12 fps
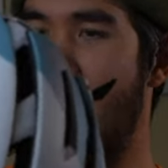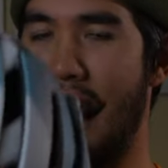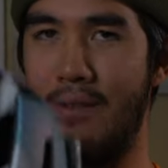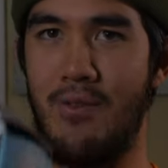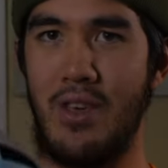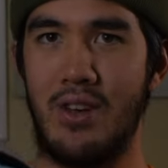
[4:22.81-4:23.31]

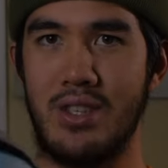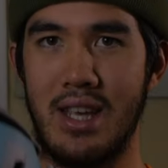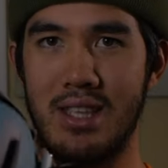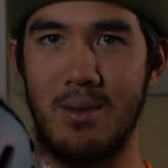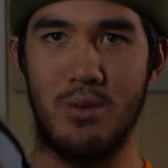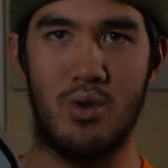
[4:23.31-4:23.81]
It feels
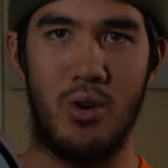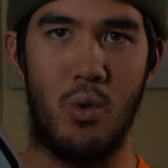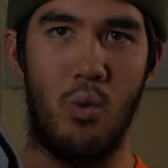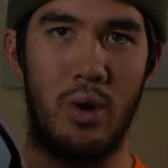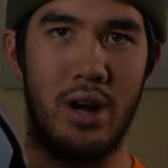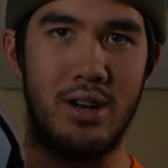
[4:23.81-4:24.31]
like some sort
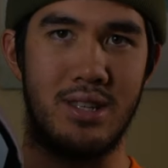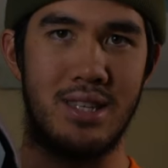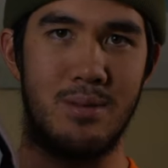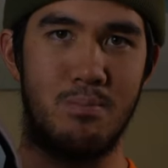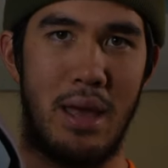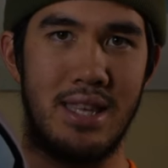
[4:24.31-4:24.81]
of weird
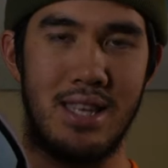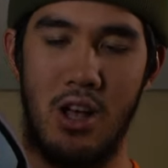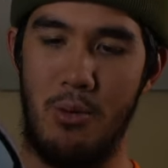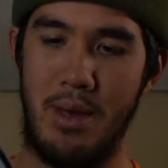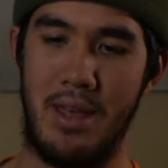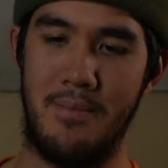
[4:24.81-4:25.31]
space
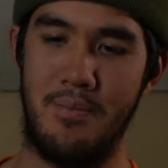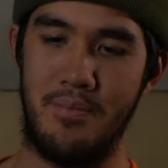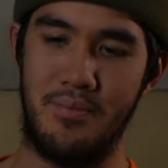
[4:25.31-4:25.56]
helmet,